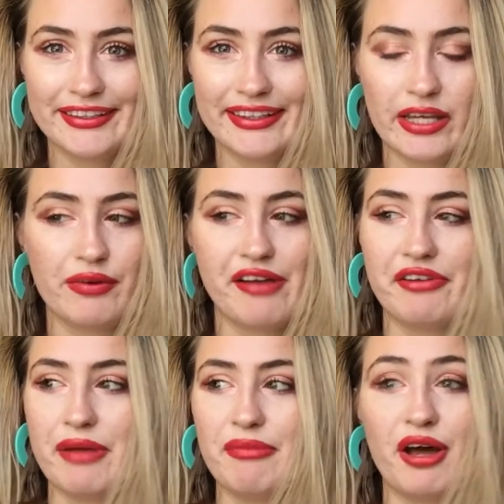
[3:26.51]
Whenever
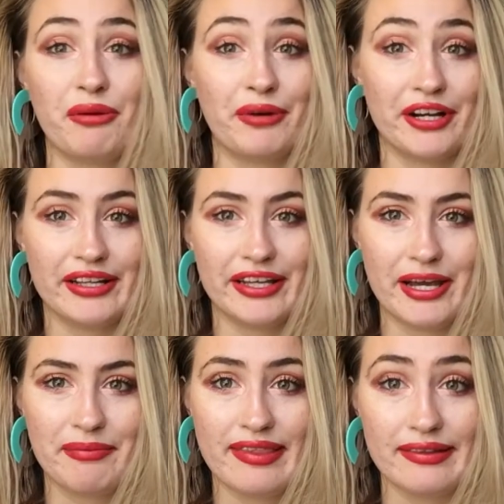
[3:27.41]
I'm not at work,
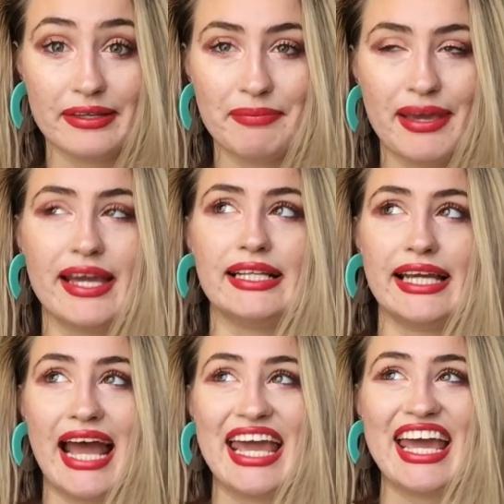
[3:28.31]
I'm sleeping, and
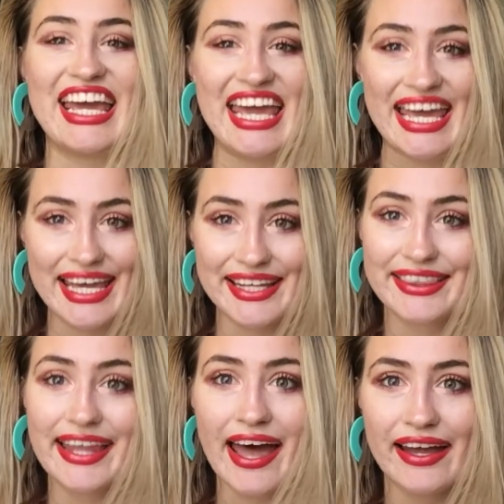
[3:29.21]
I hate
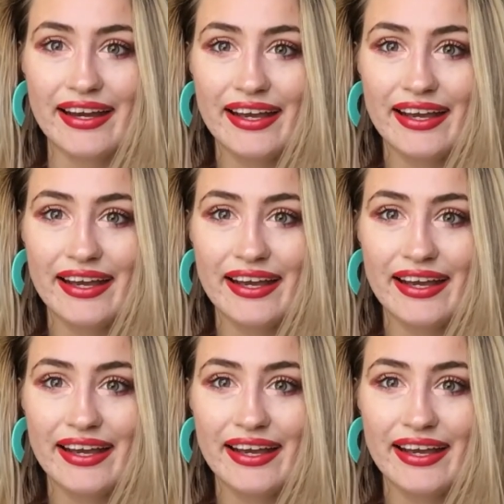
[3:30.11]
that.